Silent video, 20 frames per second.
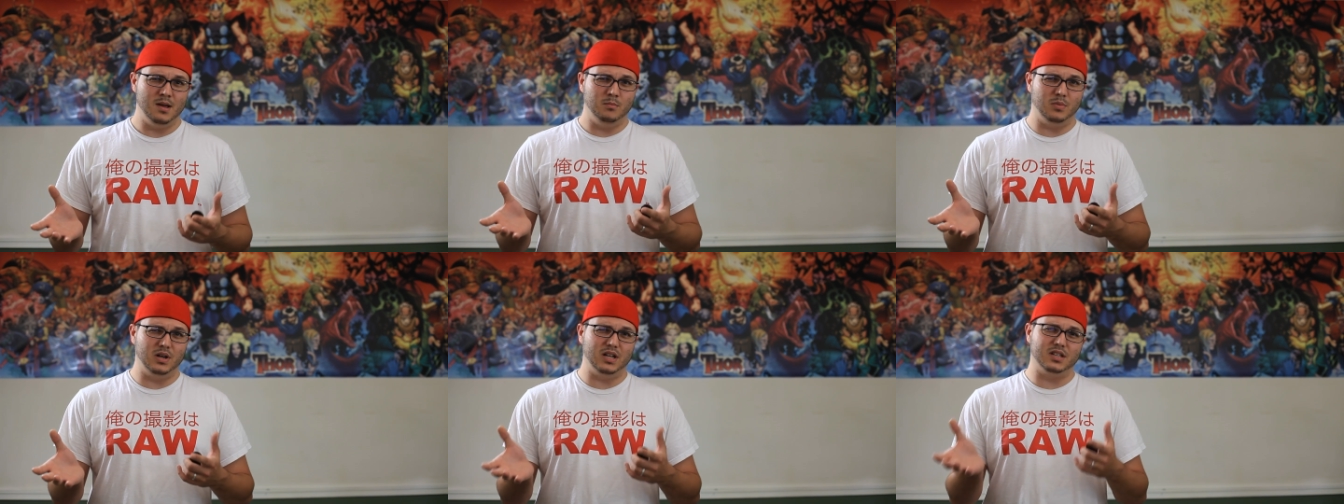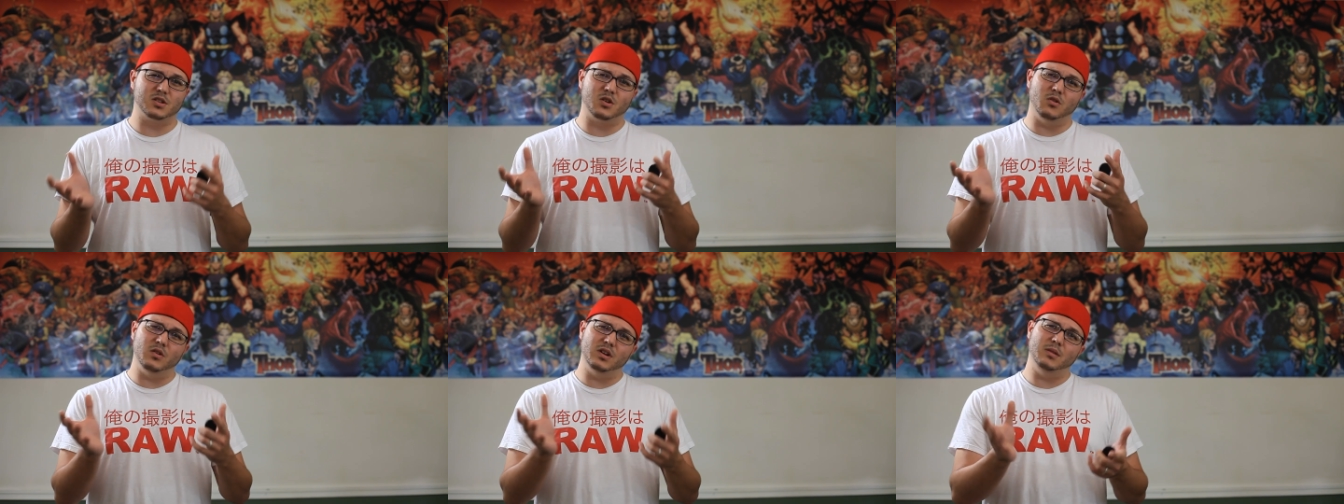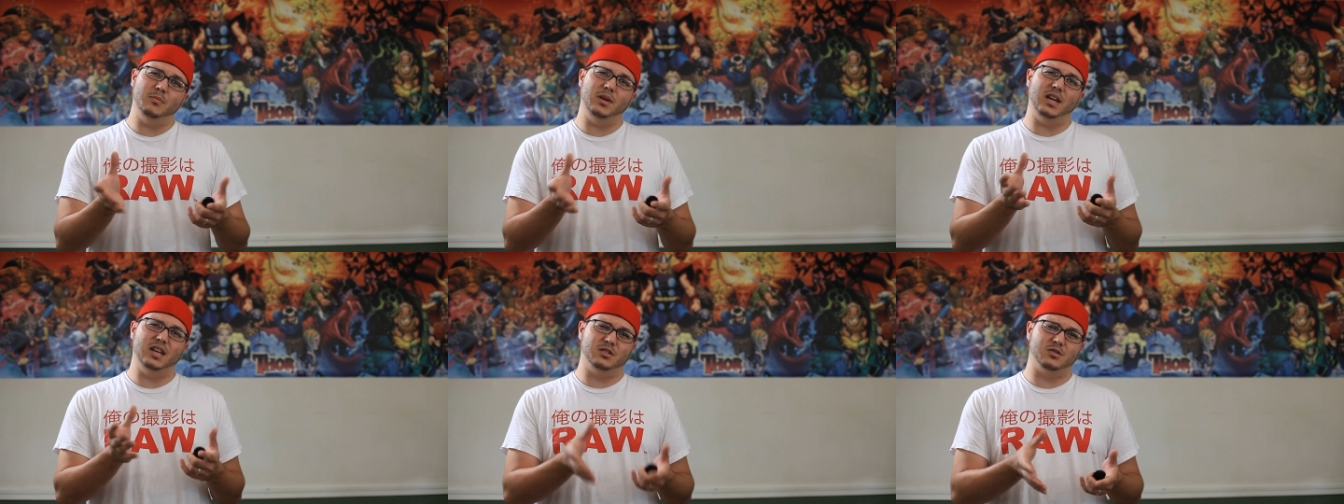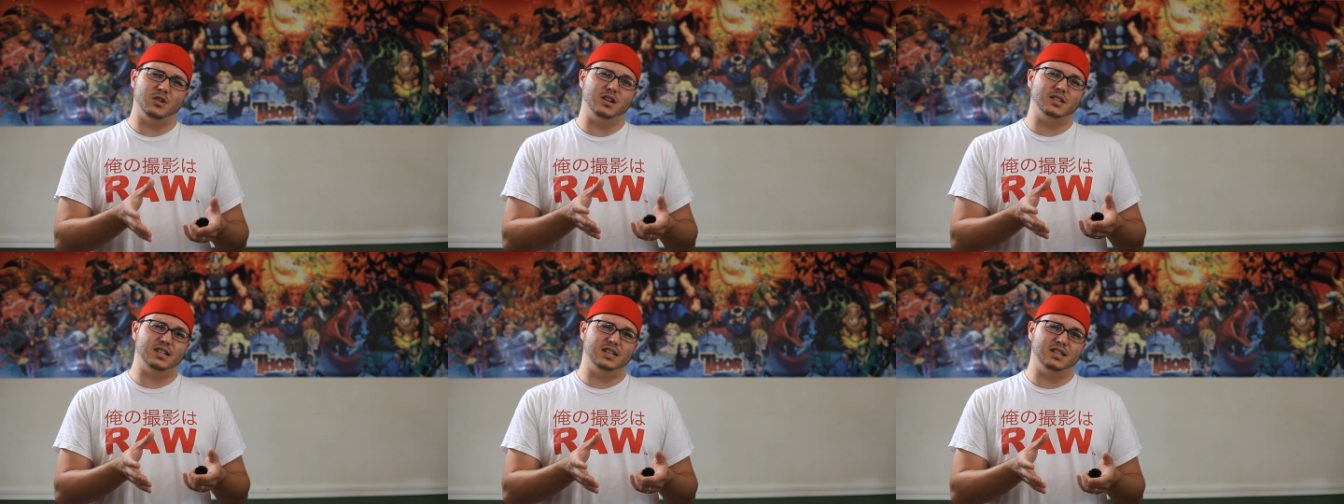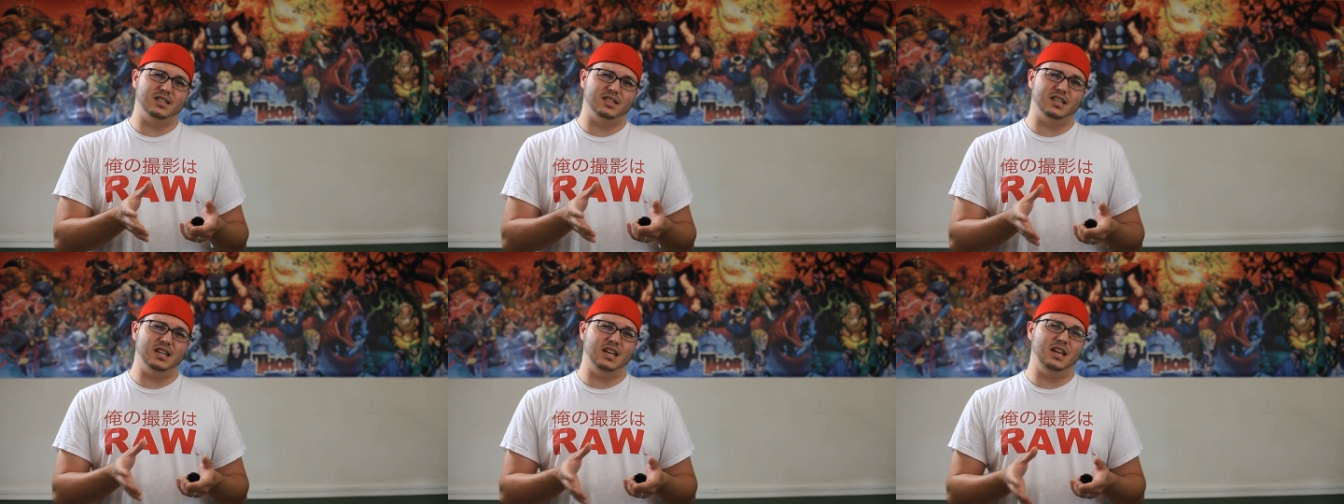But it's going to be interesting
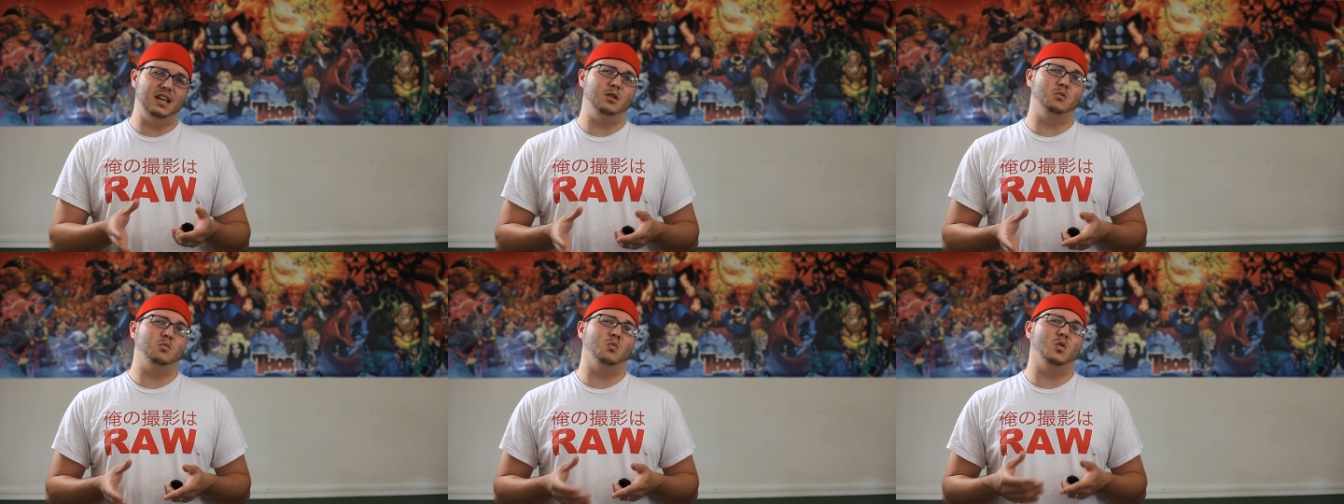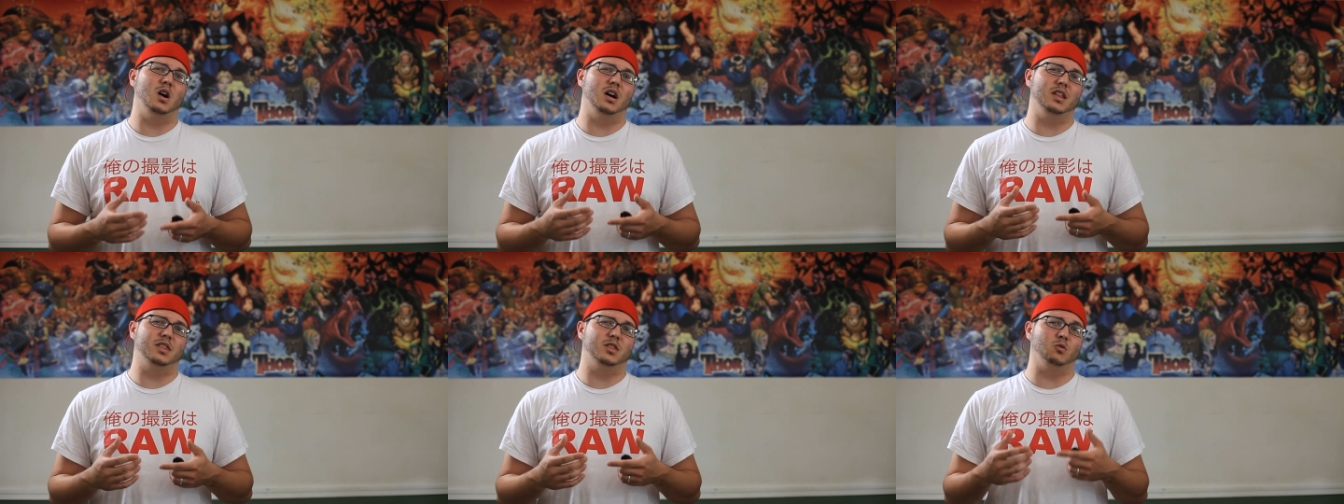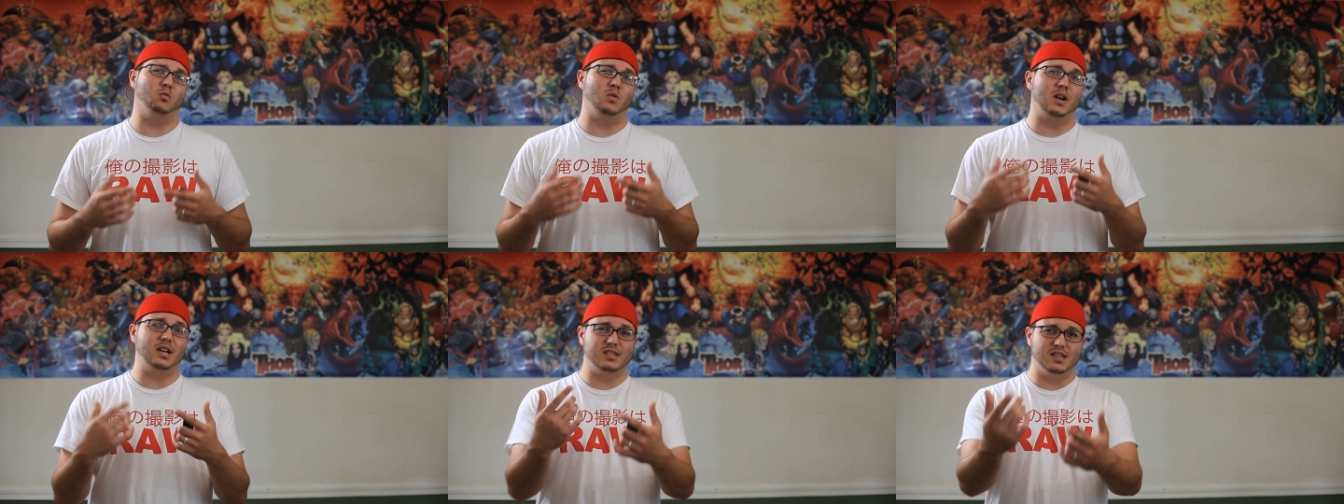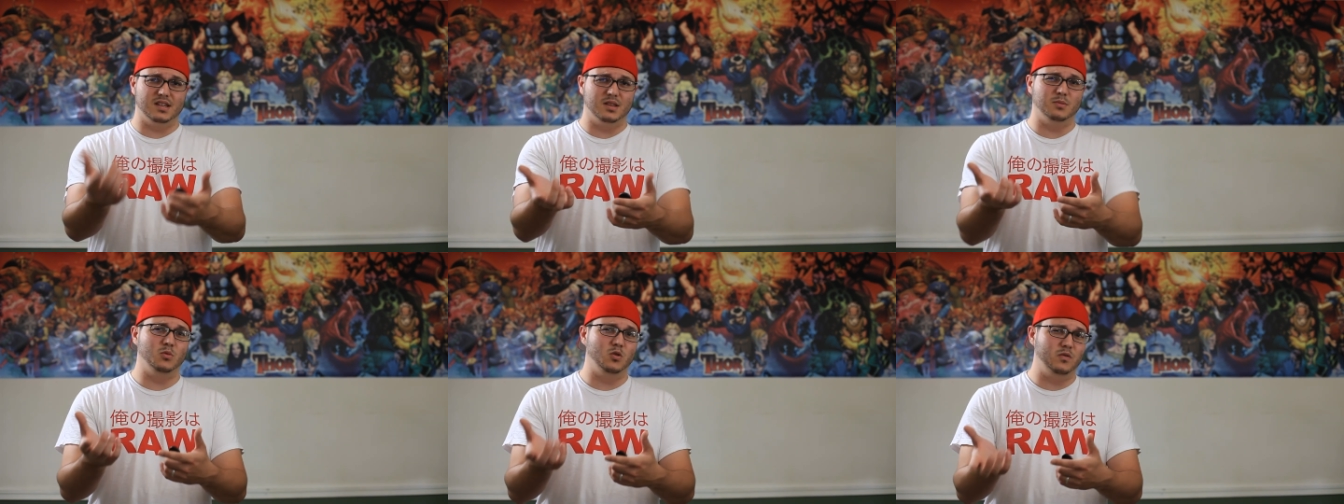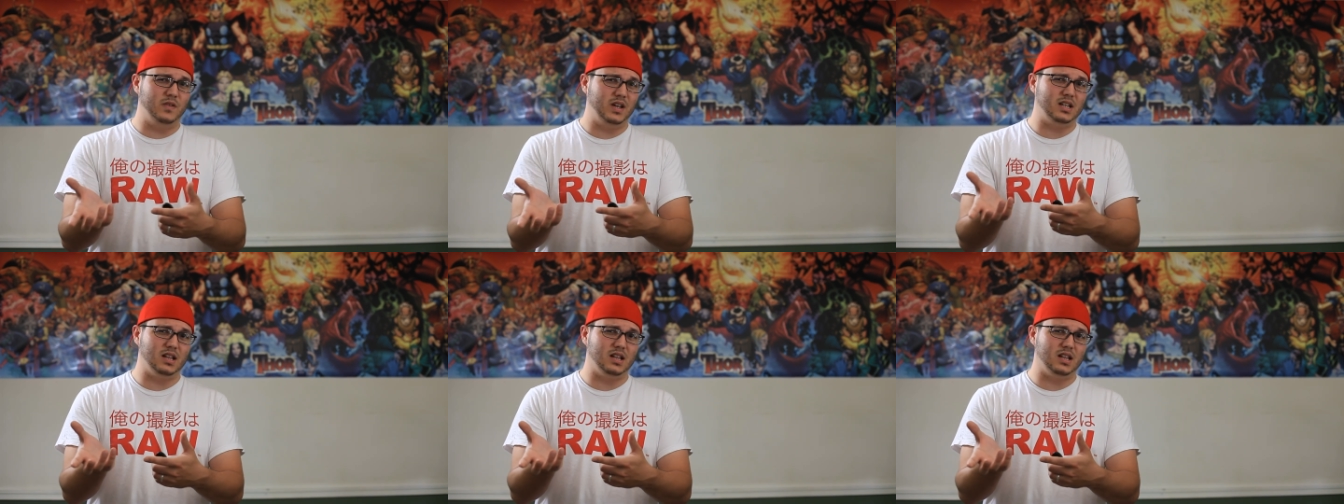to see what the rest of the movie